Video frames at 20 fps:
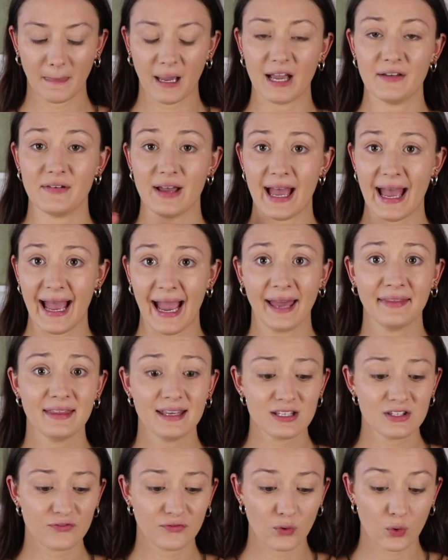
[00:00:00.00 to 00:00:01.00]
I've had
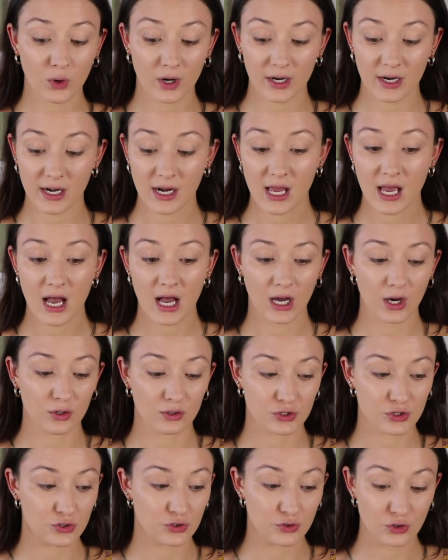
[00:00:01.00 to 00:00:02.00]
this for
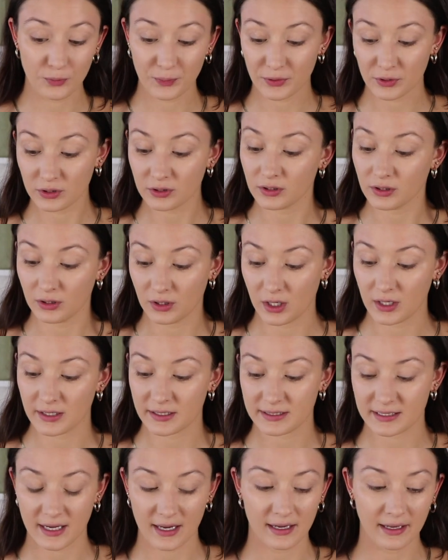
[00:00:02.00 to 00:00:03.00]
a super
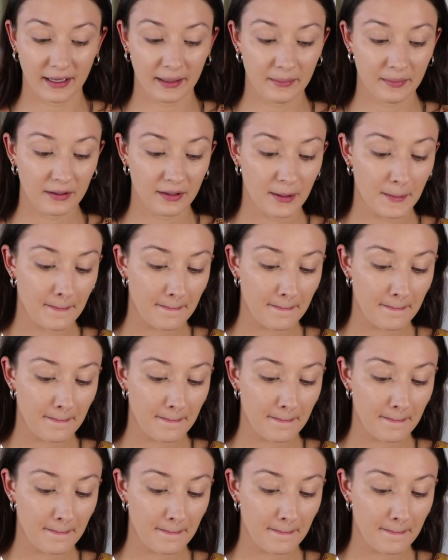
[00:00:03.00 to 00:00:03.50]
long time.